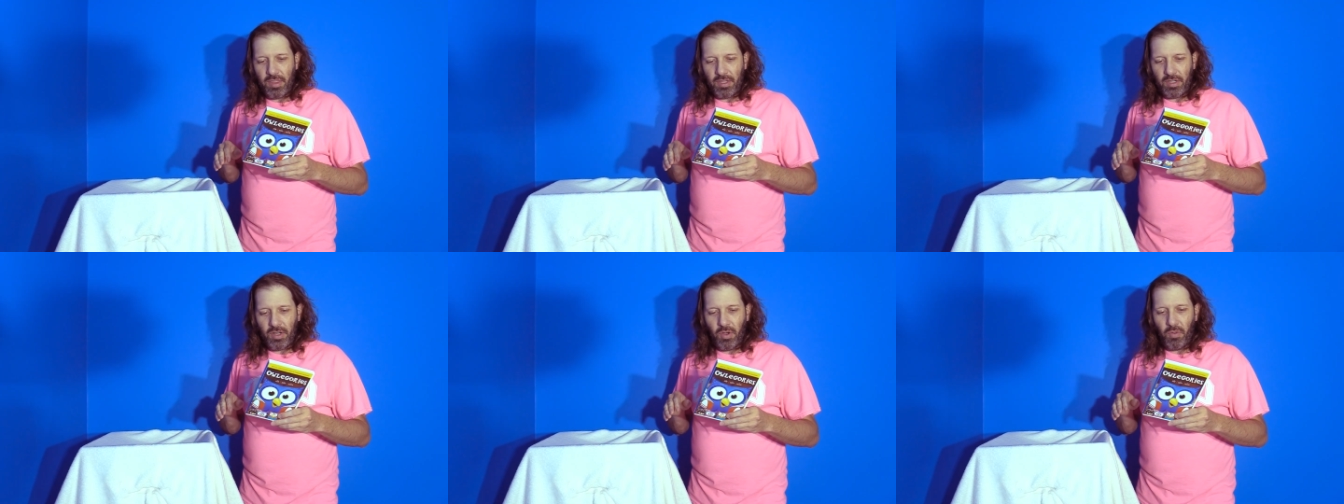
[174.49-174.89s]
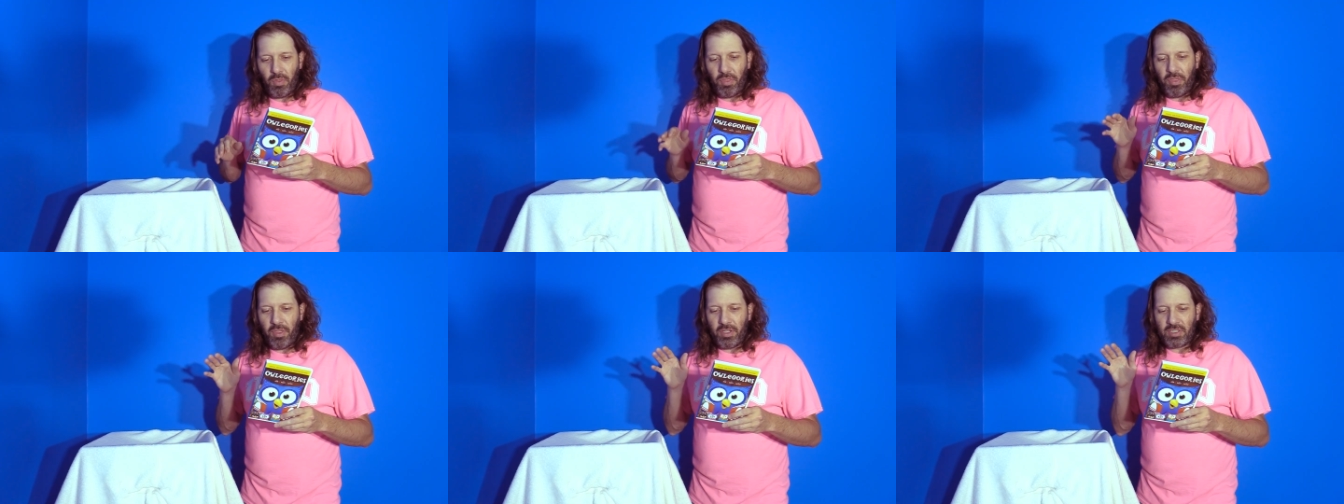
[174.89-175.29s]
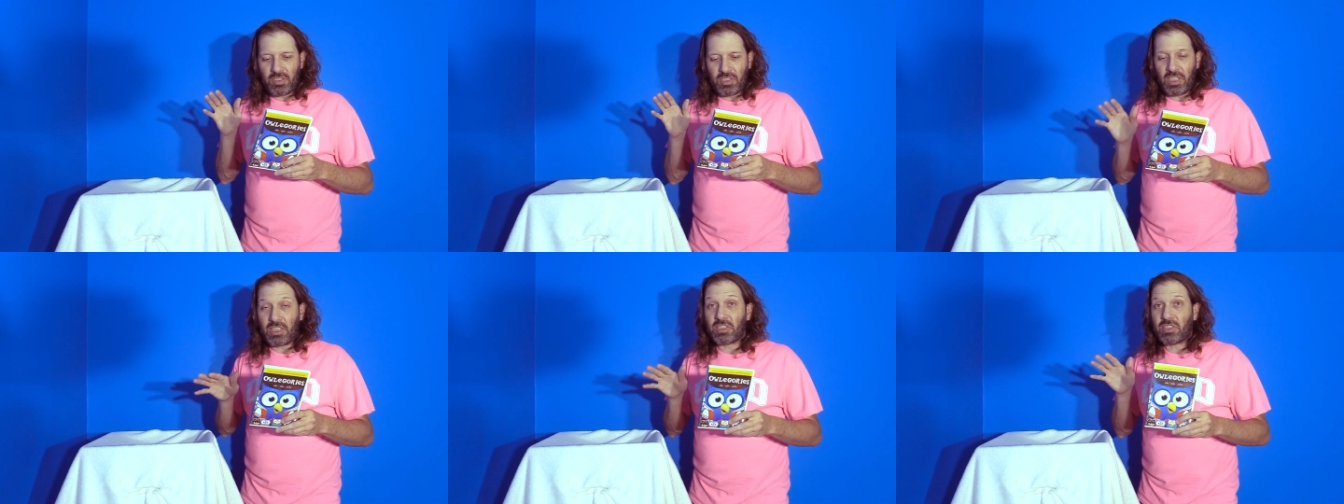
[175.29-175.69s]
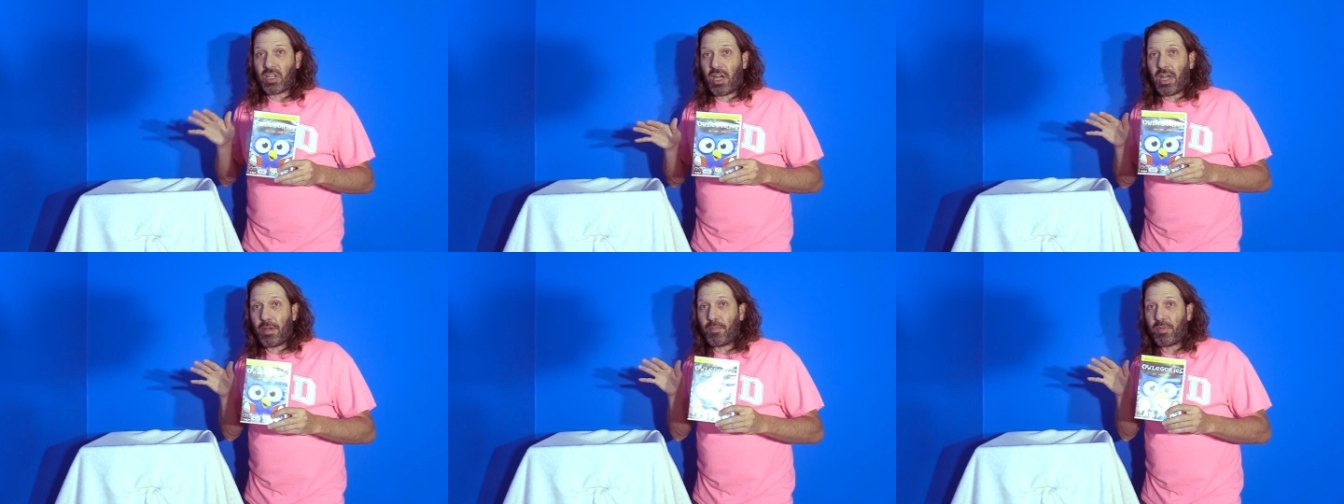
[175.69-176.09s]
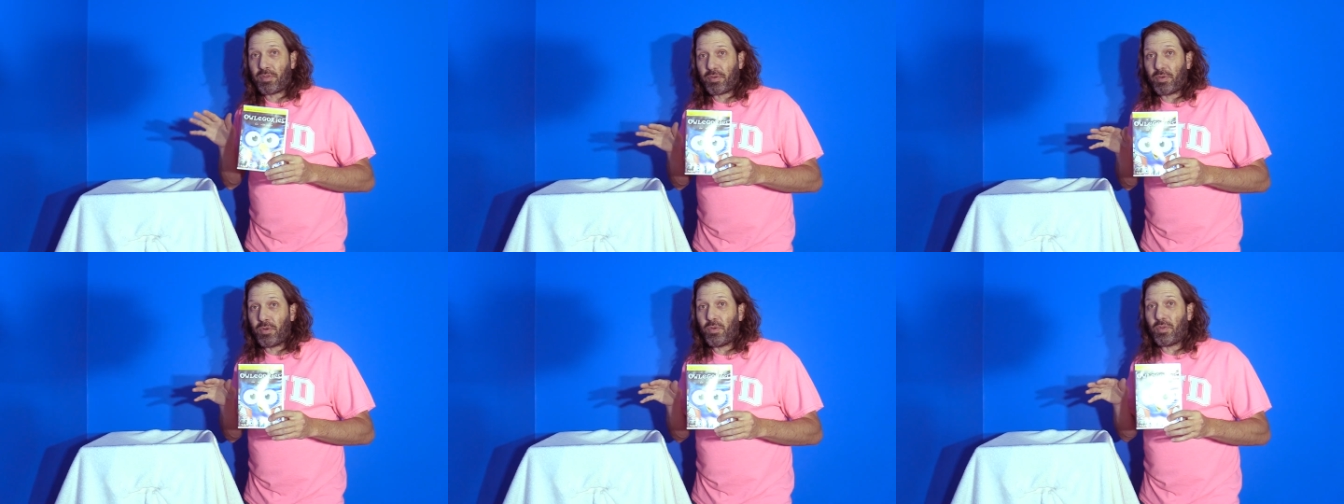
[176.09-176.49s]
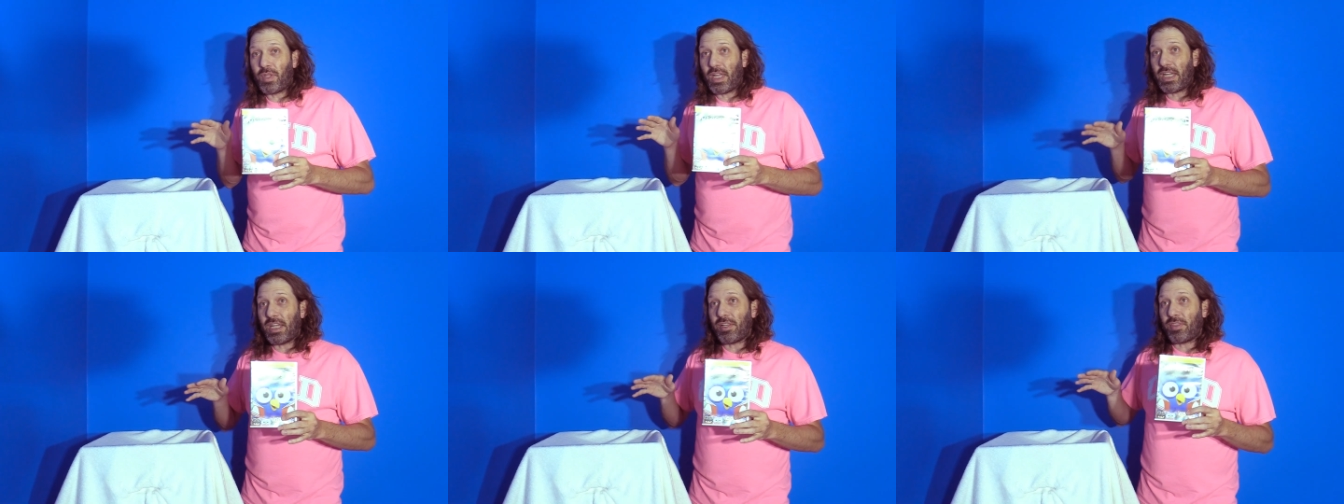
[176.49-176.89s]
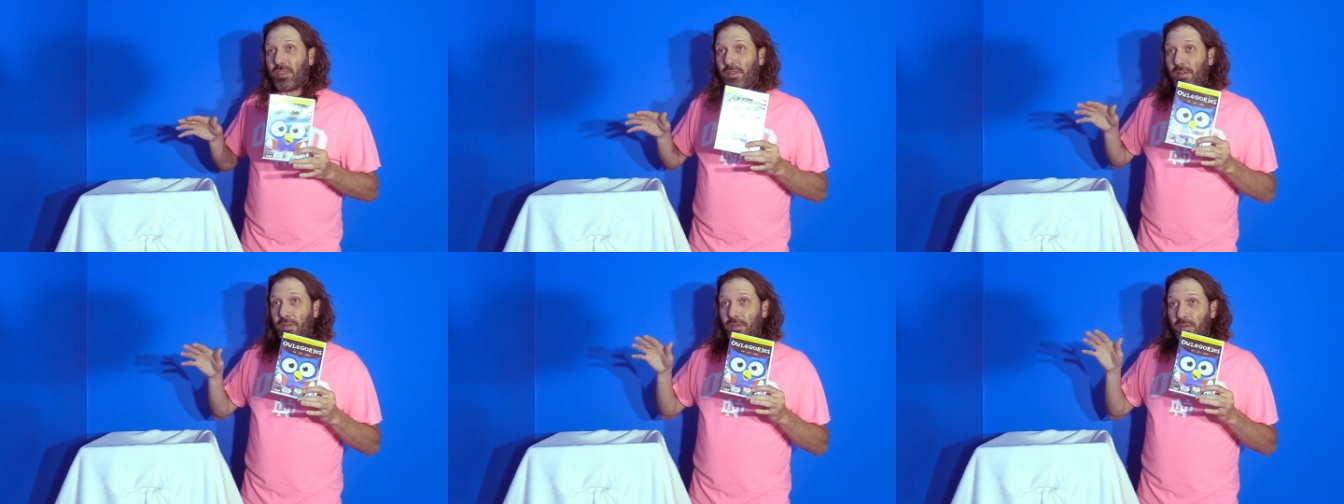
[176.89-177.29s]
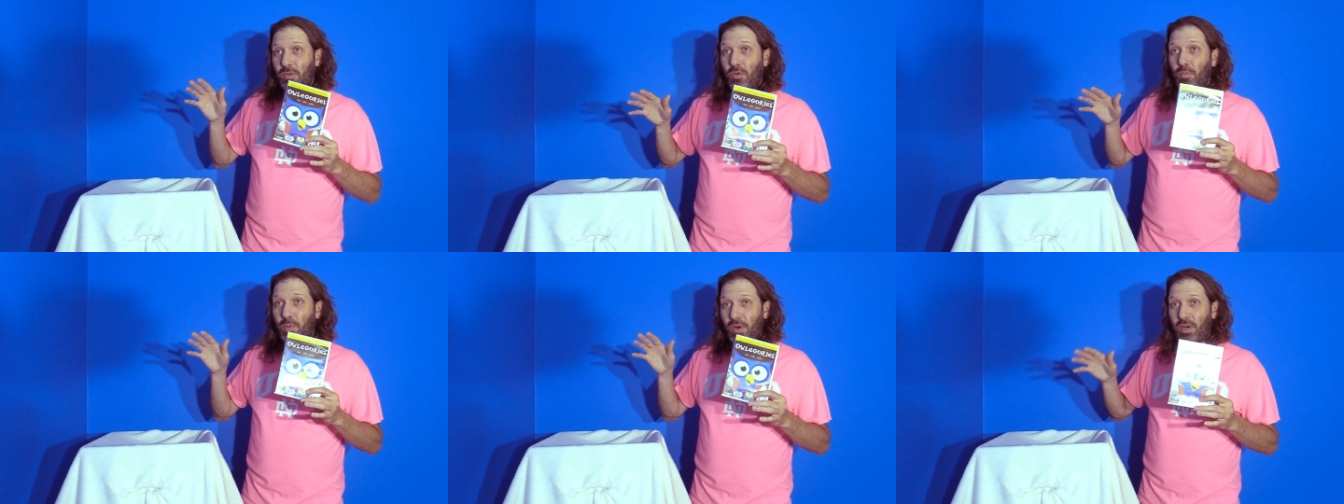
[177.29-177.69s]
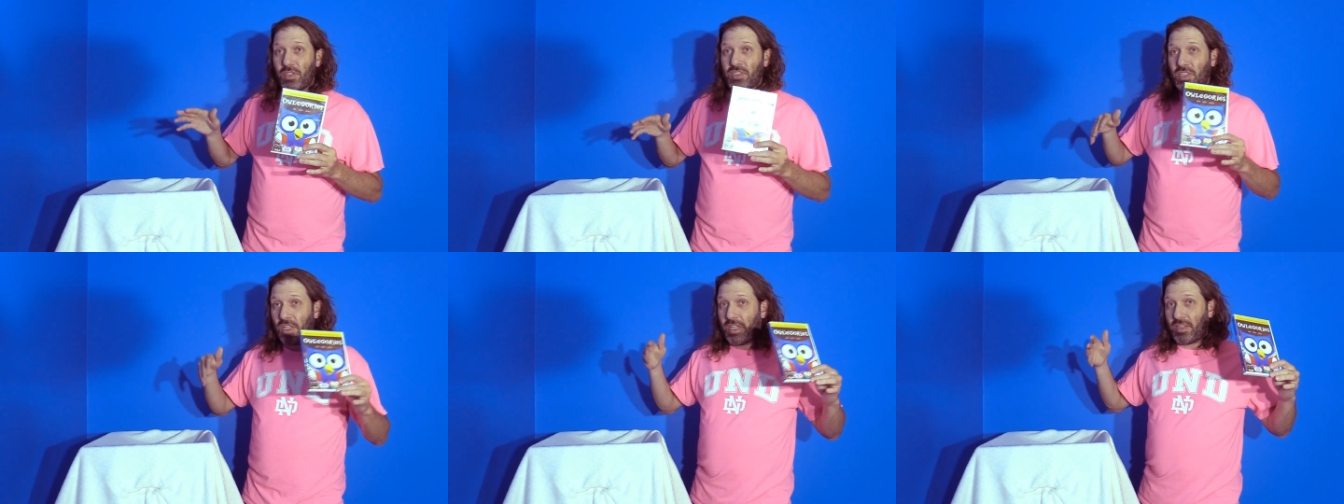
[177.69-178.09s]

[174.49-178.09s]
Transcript: you know, the sixth time through, they get the new person,